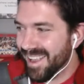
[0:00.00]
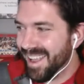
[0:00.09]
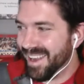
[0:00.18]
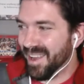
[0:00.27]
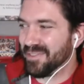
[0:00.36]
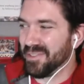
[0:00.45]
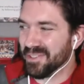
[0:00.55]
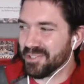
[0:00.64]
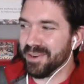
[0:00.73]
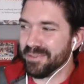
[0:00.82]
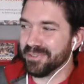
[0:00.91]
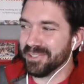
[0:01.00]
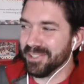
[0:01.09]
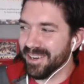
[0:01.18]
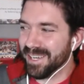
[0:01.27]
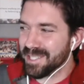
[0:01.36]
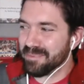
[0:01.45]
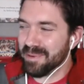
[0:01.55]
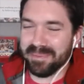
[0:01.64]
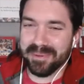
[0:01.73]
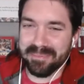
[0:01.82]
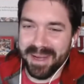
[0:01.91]
And after the dreadful loss,
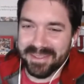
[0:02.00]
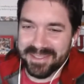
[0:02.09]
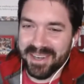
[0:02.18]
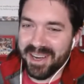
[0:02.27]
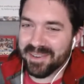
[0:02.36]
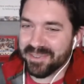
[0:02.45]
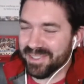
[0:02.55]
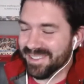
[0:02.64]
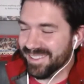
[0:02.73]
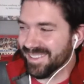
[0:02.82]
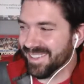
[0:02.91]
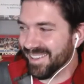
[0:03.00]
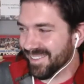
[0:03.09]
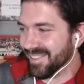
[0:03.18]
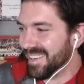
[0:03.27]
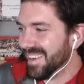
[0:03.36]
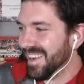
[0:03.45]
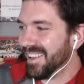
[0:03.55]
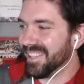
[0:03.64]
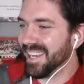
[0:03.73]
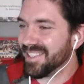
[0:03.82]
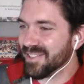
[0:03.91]
people were bouncing off, a
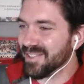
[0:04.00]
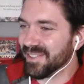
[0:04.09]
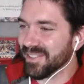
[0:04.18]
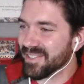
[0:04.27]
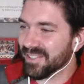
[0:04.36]
lot sooner.